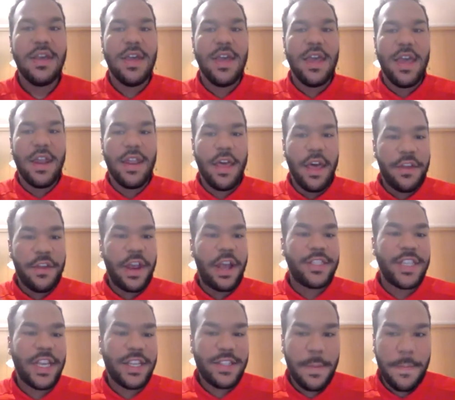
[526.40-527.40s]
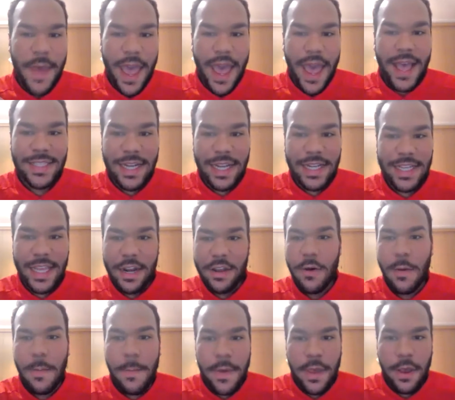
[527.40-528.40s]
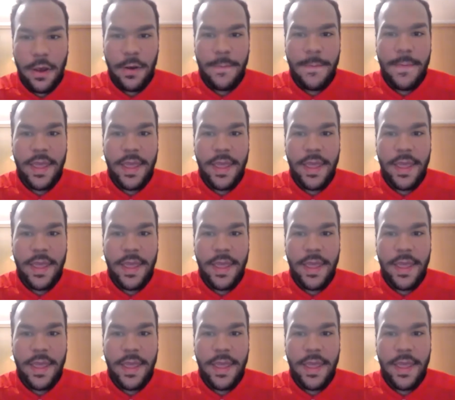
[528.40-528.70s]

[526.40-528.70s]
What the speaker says: And the other house has to pass an identical bill.